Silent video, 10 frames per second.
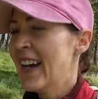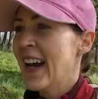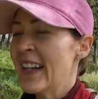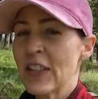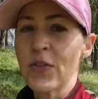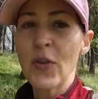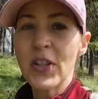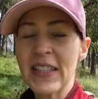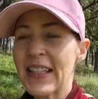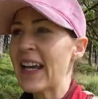and it's
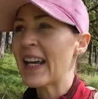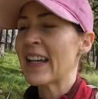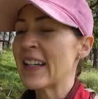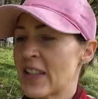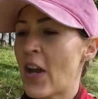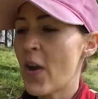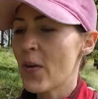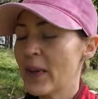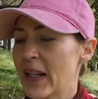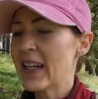rustic and it's
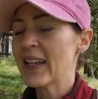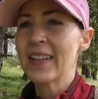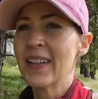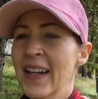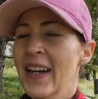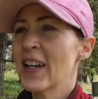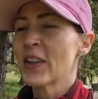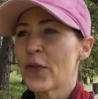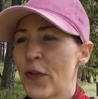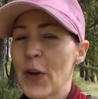homely and
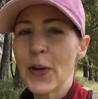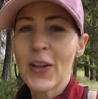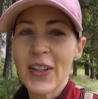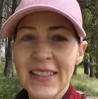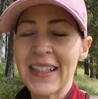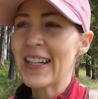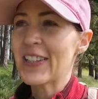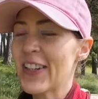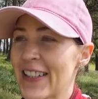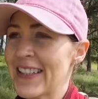the food looks
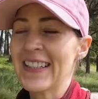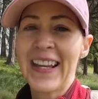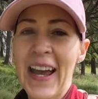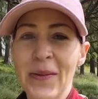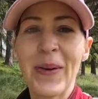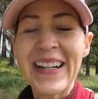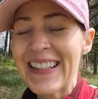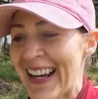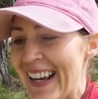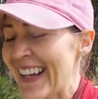delicious and it's getting
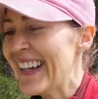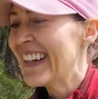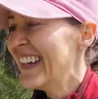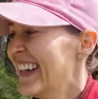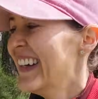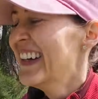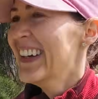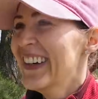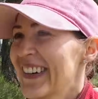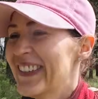windy.
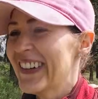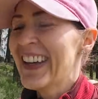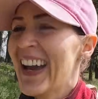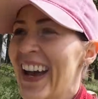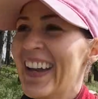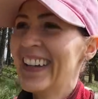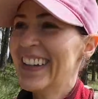But yeah,